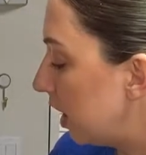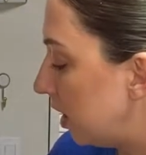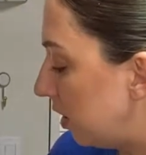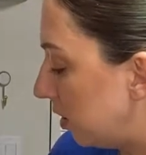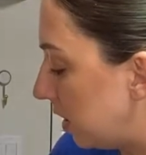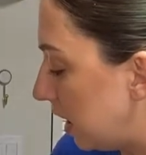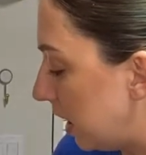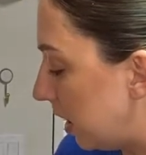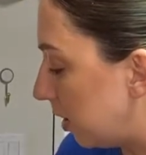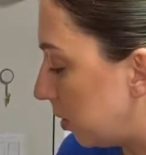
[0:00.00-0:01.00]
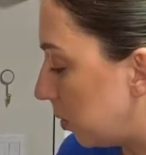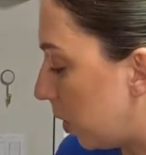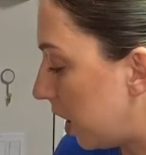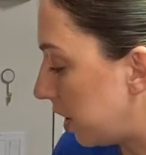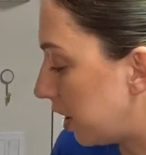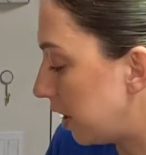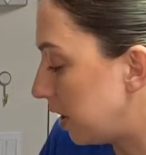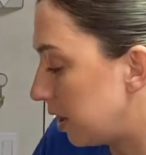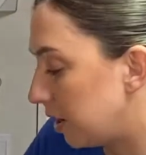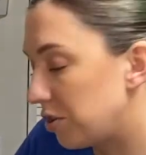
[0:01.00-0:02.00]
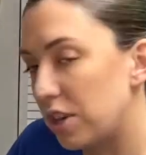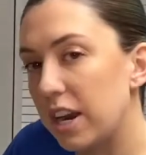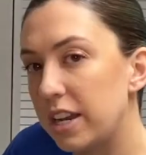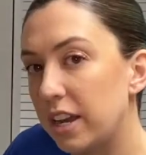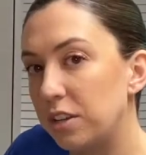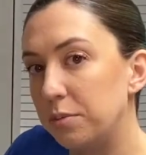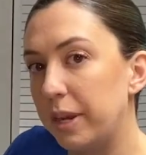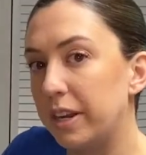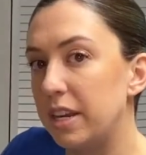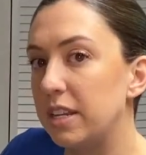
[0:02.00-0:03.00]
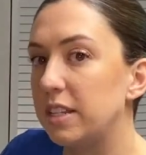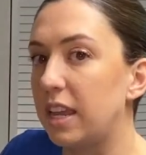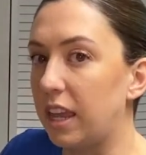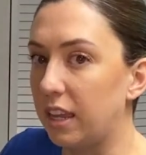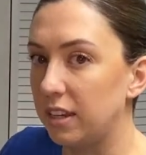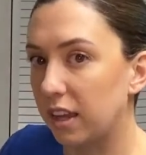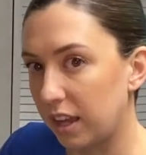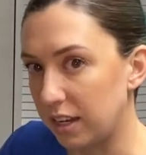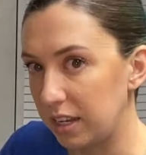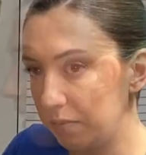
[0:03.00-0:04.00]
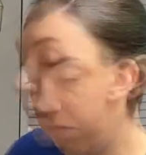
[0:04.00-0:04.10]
You'll need water, dried elderberries, and honey.